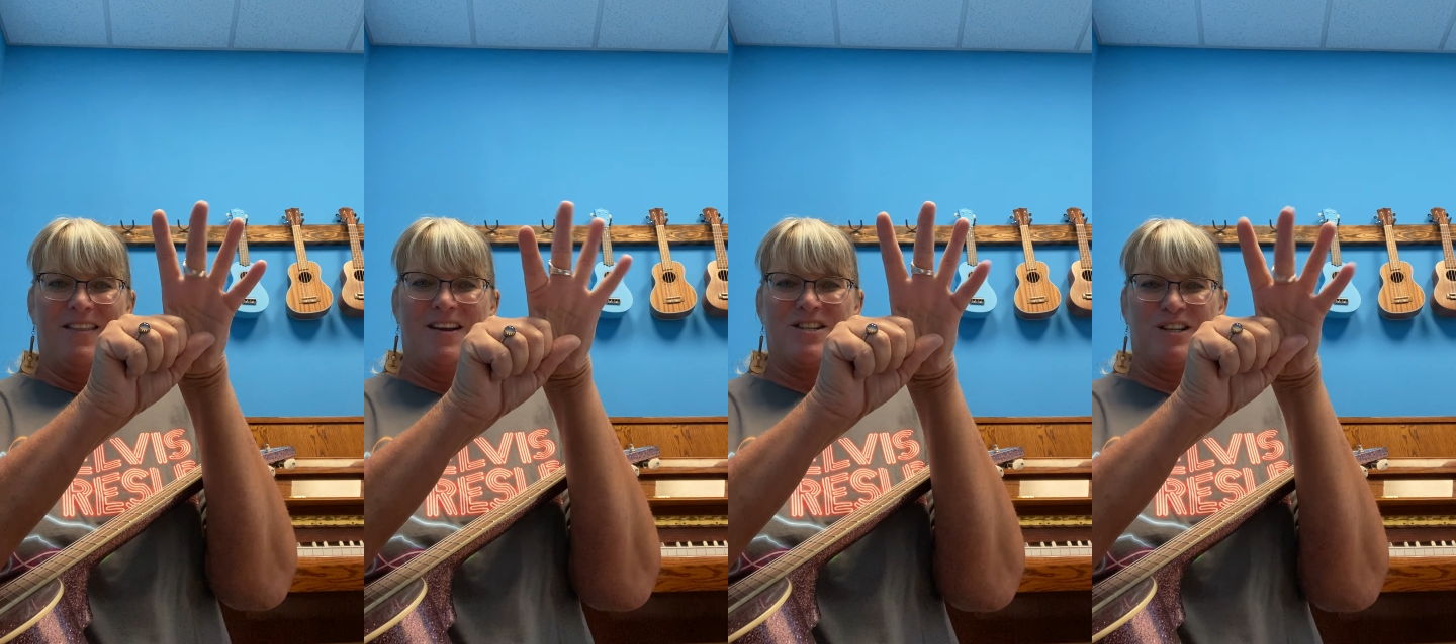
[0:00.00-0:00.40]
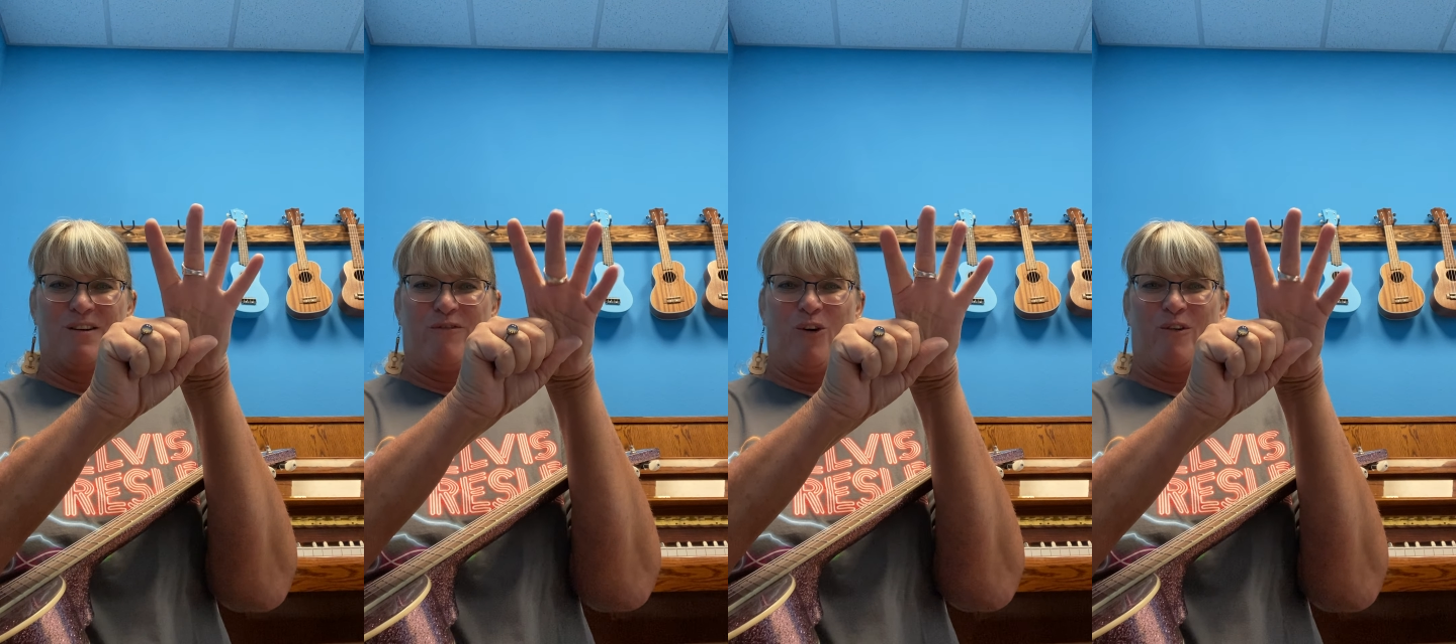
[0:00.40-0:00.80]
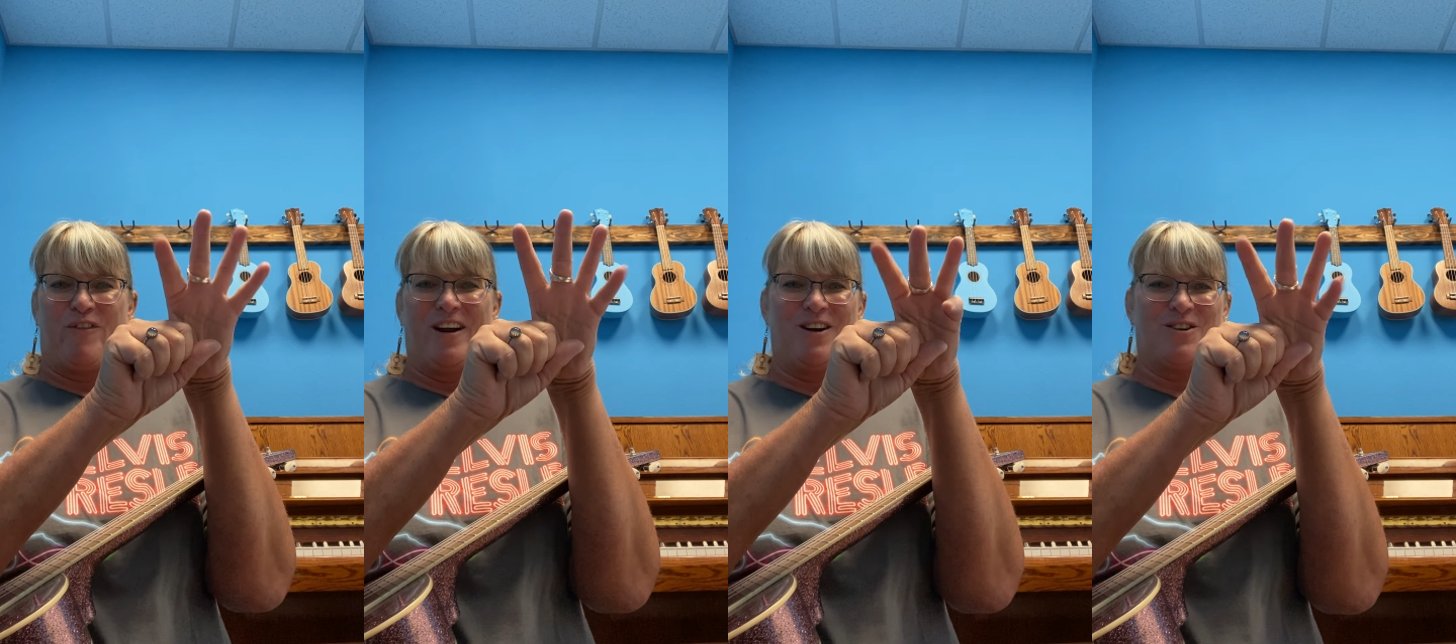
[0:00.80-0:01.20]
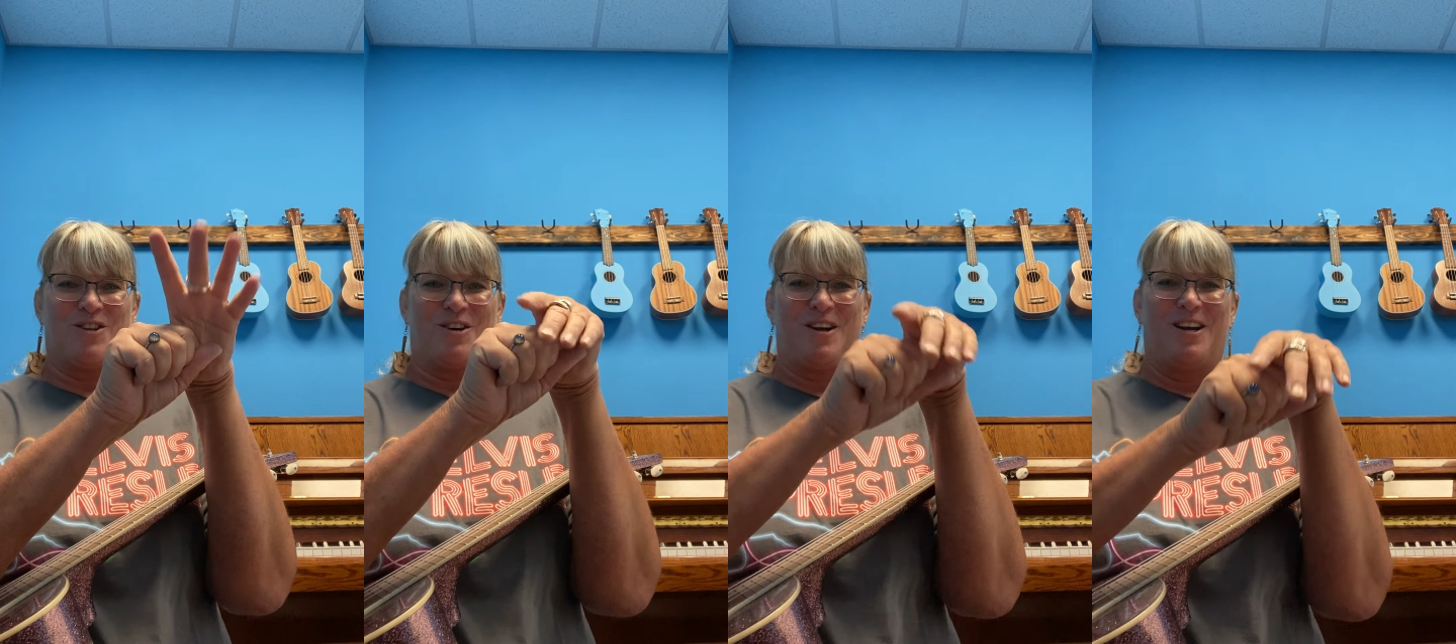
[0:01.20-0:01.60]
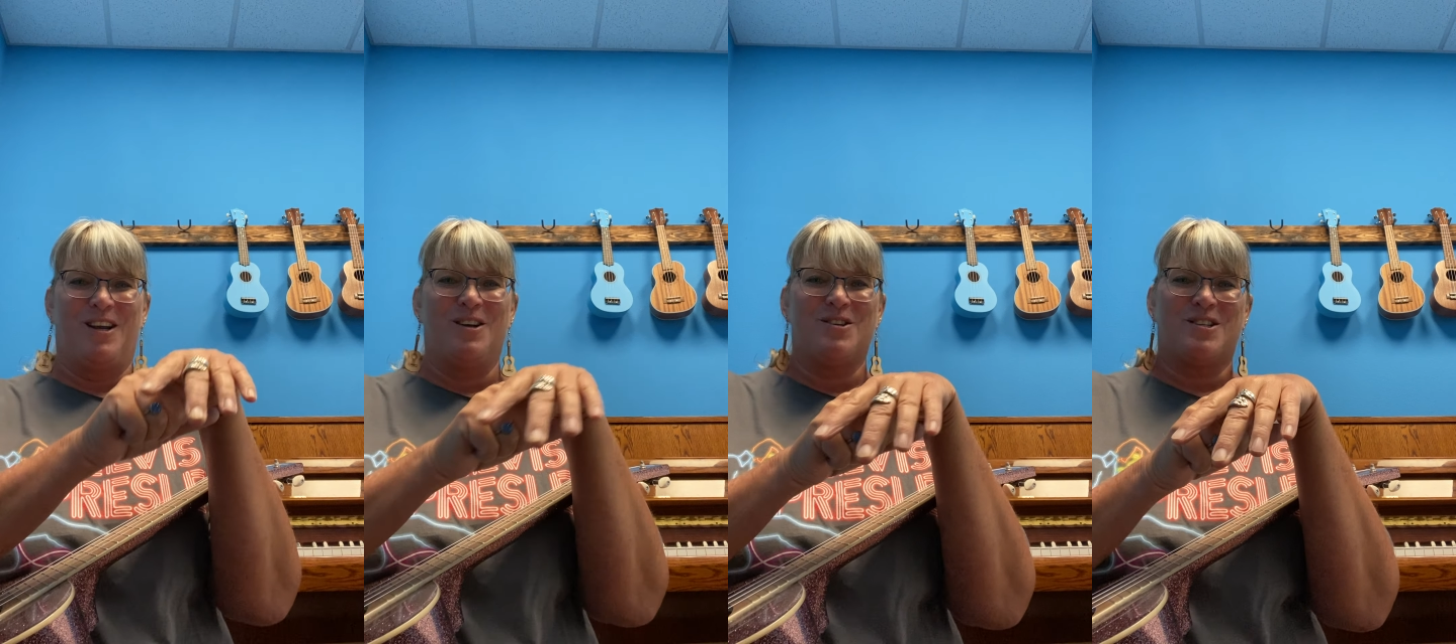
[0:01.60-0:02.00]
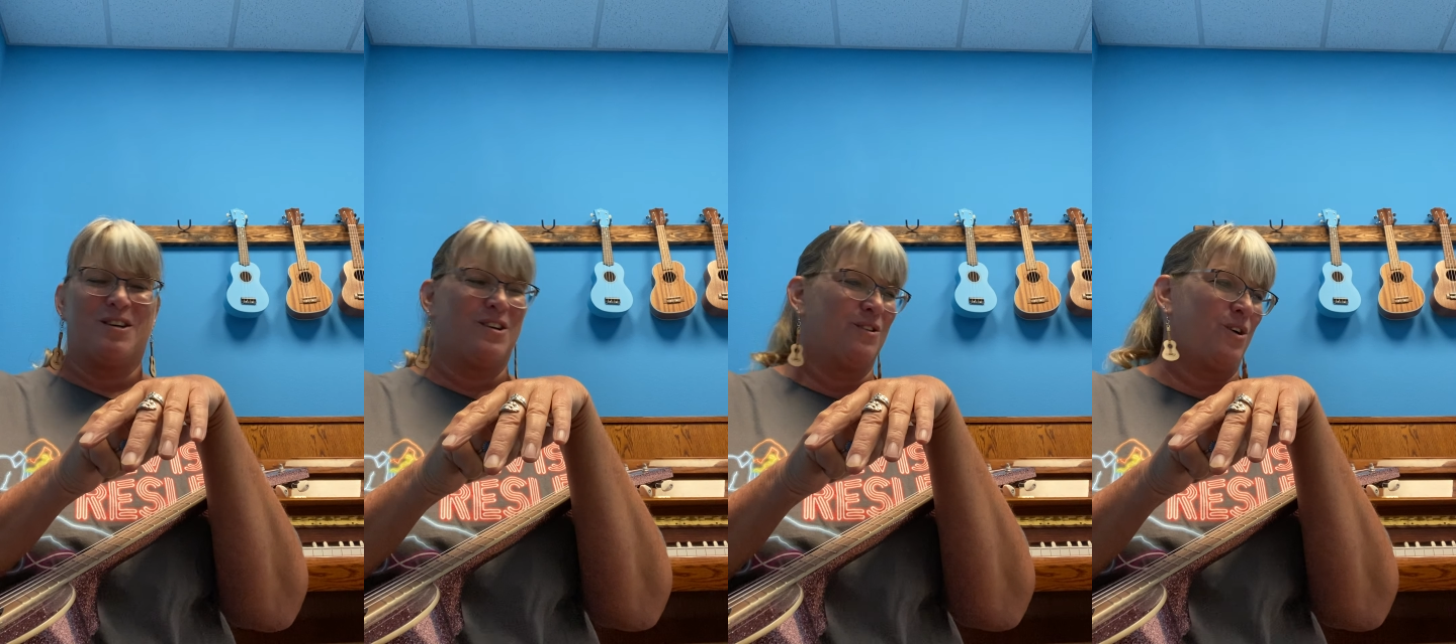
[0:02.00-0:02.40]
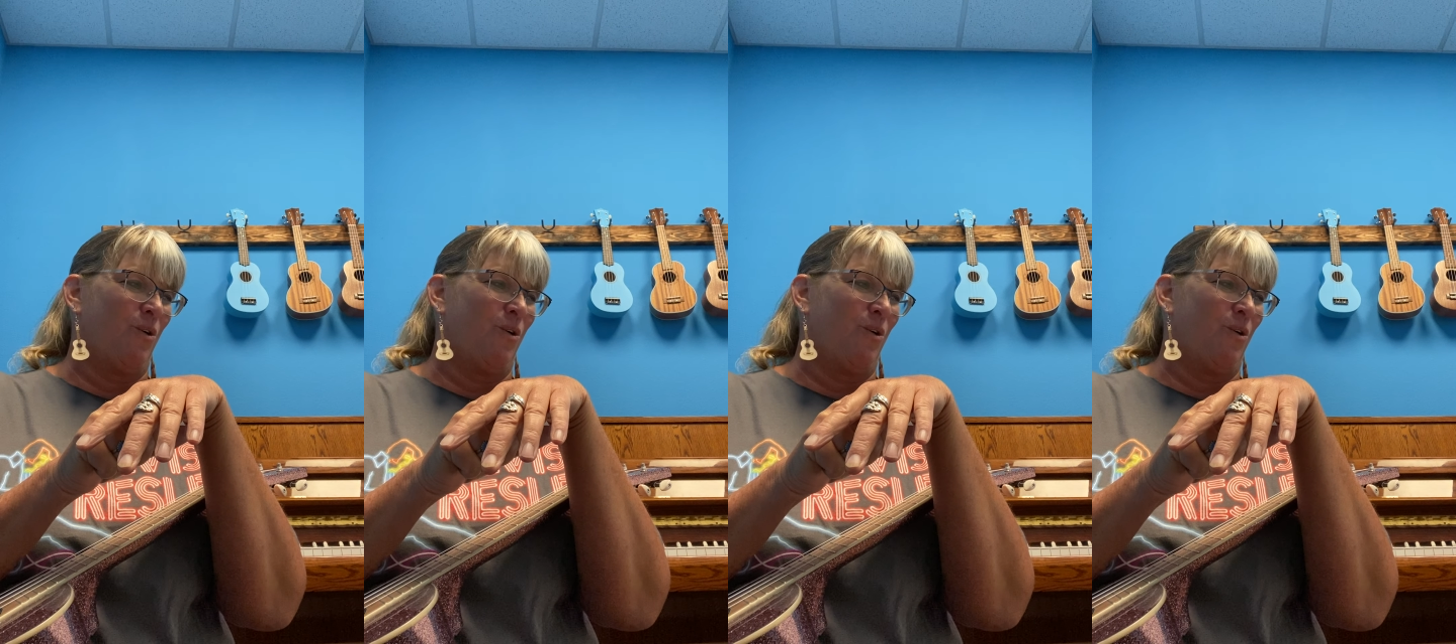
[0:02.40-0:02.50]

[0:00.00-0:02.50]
These are the 4 fingers you're going to use to do